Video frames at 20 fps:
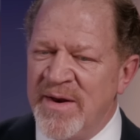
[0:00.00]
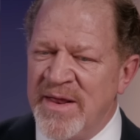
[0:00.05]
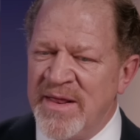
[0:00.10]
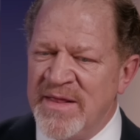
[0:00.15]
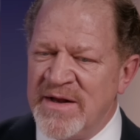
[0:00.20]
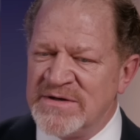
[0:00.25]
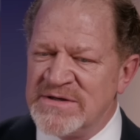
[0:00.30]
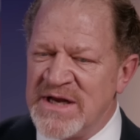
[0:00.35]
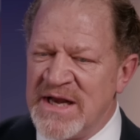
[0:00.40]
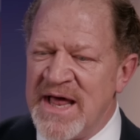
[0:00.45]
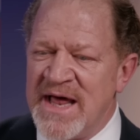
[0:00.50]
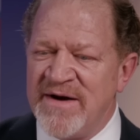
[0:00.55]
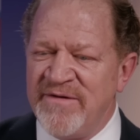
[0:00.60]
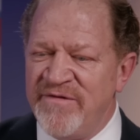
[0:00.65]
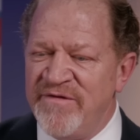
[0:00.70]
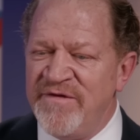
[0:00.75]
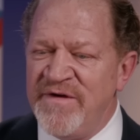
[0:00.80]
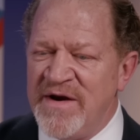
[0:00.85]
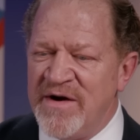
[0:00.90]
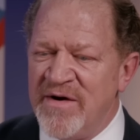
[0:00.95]
There's a lot of
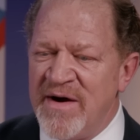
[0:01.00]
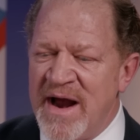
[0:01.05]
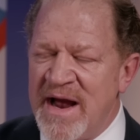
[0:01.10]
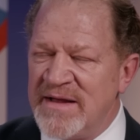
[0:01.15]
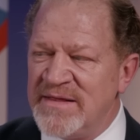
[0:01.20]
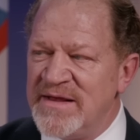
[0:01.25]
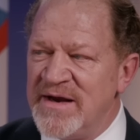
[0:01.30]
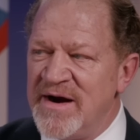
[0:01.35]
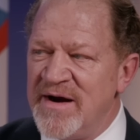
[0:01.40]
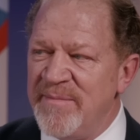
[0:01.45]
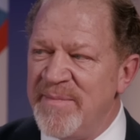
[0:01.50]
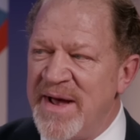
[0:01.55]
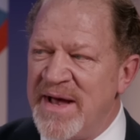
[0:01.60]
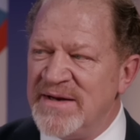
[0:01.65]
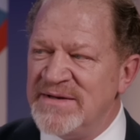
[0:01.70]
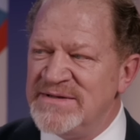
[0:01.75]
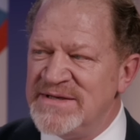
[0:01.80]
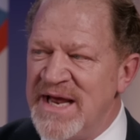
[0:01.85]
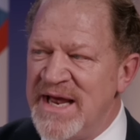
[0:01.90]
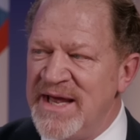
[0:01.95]
fear out there
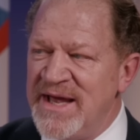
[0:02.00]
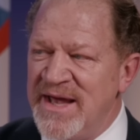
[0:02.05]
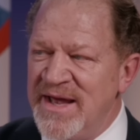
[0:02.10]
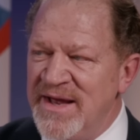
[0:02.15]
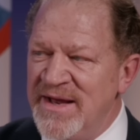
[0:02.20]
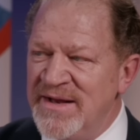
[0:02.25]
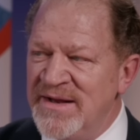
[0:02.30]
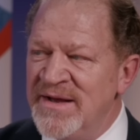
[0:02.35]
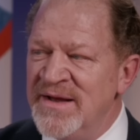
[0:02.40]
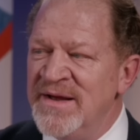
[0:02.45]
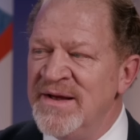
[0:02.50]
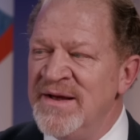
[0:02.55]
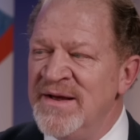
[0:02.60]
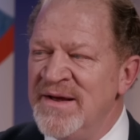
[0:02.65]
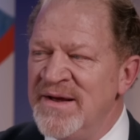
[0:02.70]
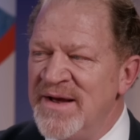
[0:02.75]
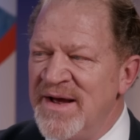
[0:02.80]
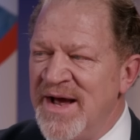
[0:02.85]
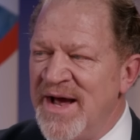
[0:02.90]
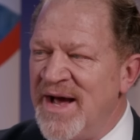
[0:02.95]
about taking
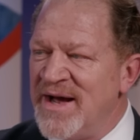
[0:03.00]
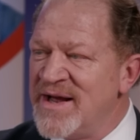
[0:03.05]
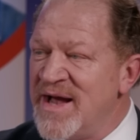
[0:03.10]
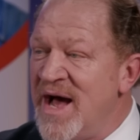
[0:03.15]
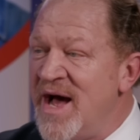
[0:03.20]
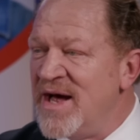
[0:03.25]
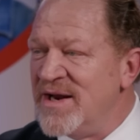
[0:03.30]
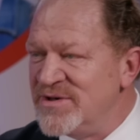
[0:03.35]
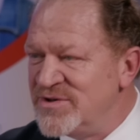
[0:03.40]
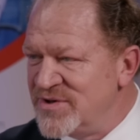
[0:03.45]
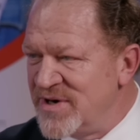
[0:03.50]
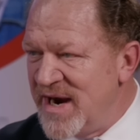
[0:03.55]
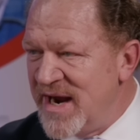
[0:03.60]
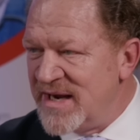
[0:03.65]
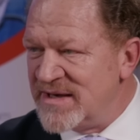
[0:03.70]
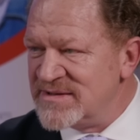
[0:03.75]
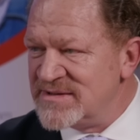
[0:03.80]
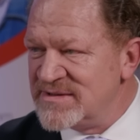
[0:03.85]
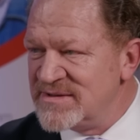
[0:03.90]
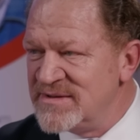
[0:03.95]

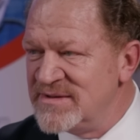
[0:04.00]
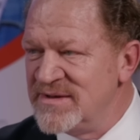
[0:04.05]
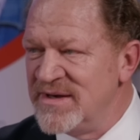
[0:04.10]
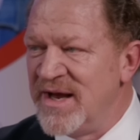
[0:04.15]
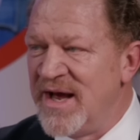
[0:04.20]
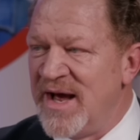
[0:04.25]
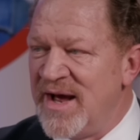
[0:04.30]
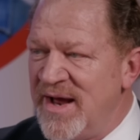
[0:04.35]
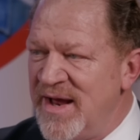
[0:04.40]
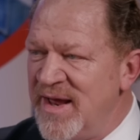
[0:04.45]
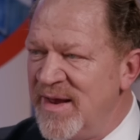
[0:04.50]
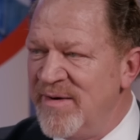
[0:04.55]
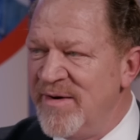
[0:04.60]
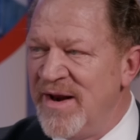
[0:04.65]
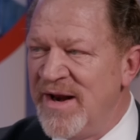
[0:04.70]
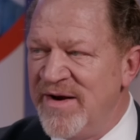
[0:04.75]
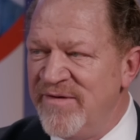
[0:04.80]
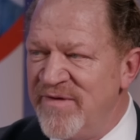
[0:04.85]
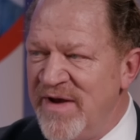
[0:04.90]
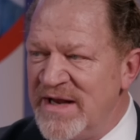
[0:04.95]
contrast in
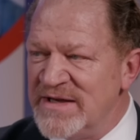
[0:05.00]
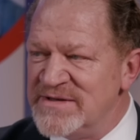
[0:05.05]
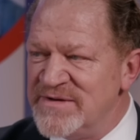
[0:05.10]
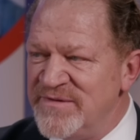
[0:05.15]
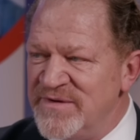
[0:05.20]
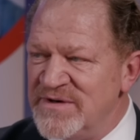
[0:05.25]
advance